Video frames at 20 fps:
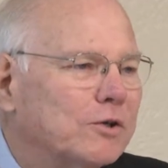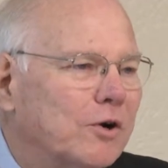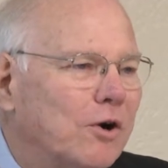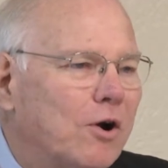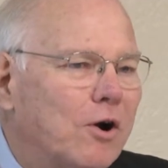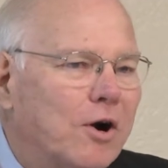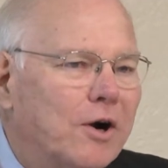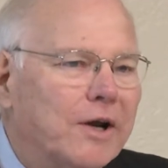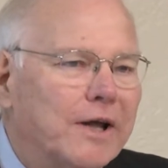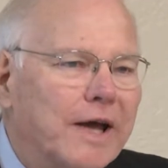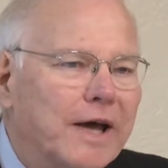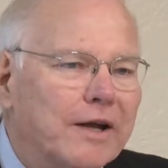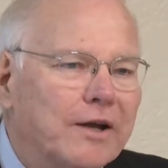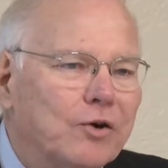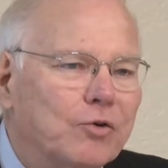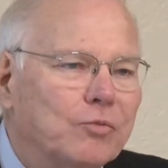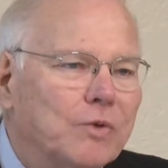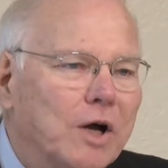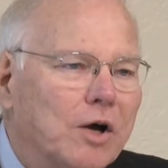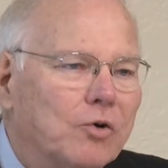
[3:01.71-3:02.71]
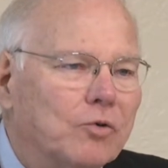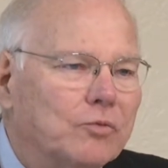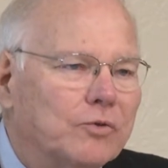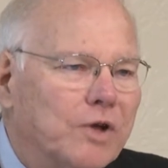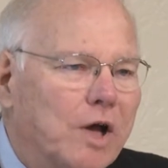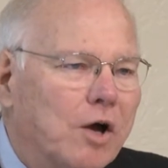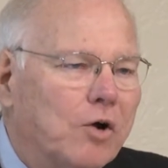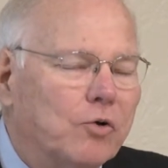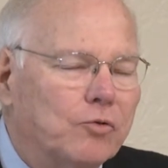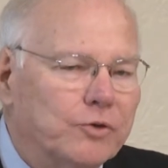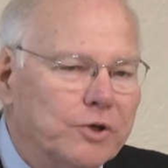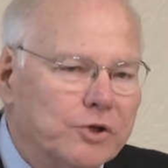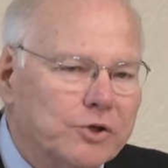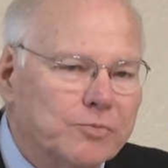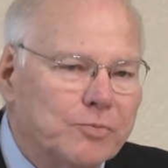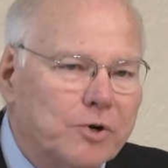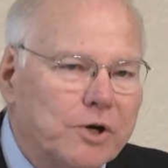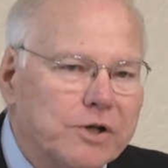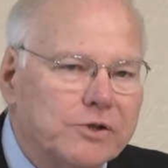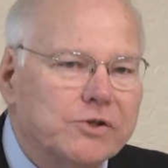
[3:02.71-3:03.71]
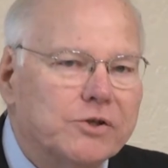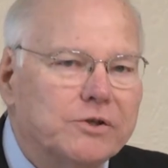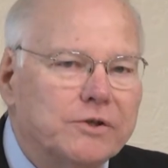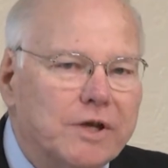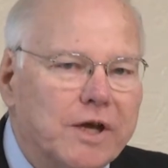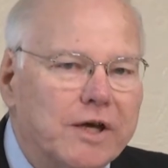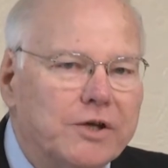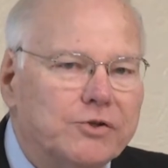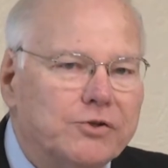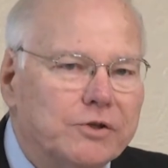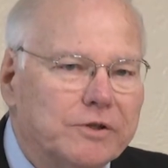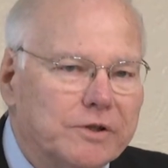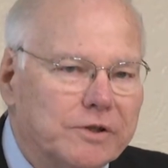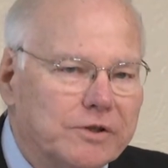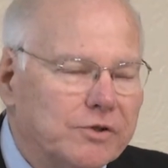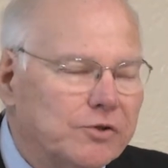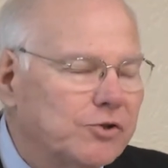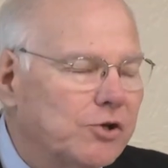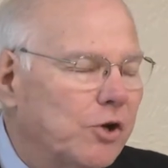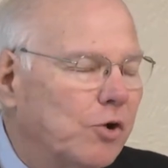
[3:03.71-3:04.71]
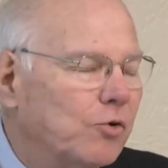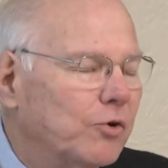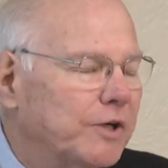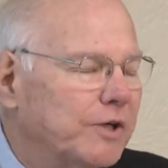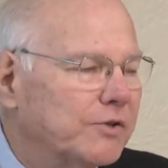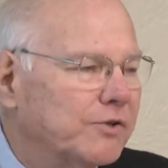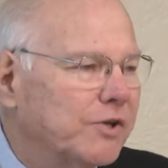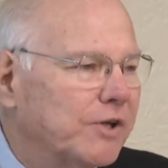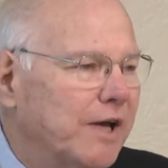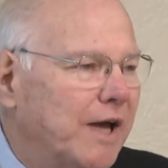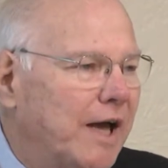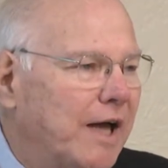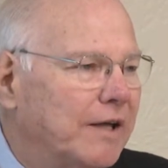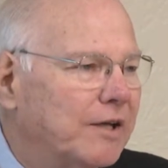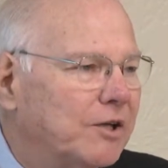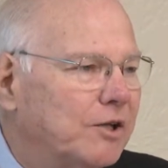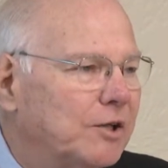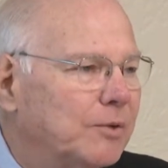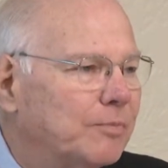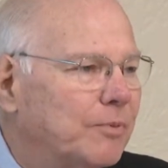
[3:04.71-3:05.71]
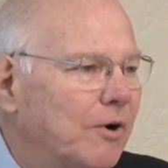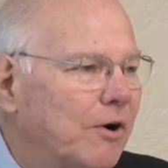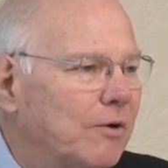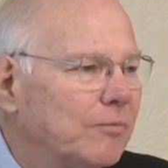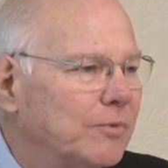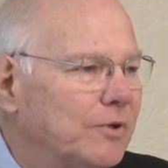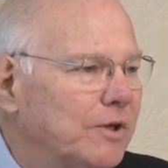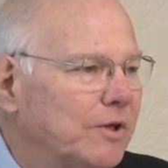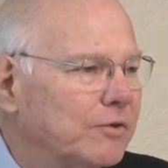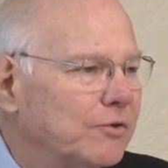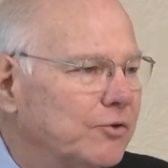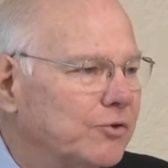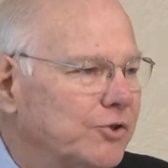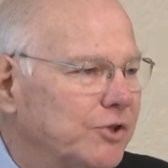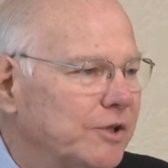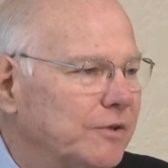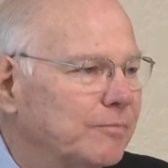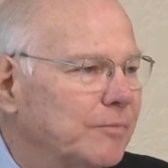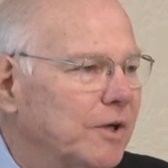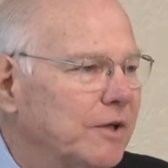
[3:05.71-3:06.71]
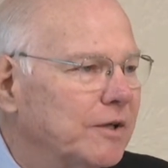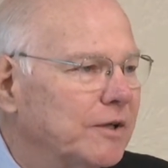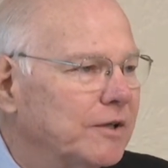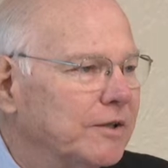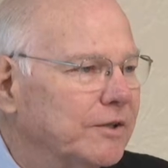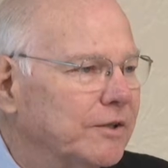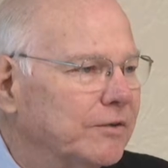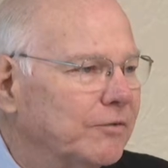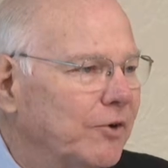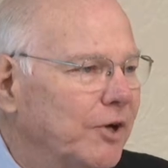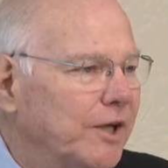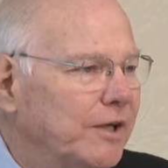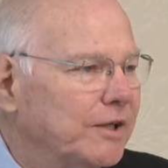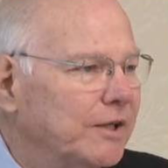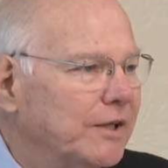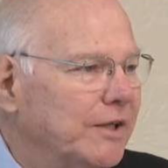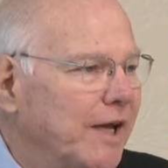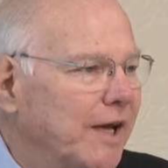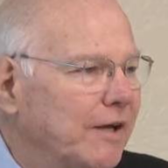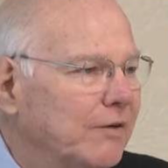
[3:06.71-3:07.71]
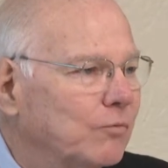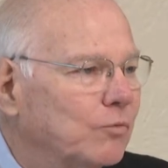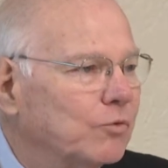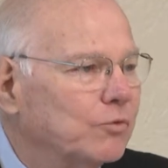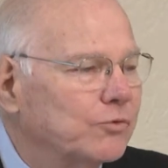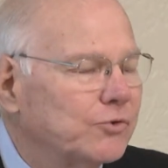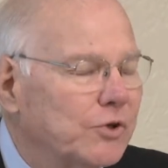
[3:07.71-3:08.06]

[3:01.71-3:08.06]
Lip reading: her heart out on this presentation, and so has the ID department under Sid Munlin and Randy Cadwell.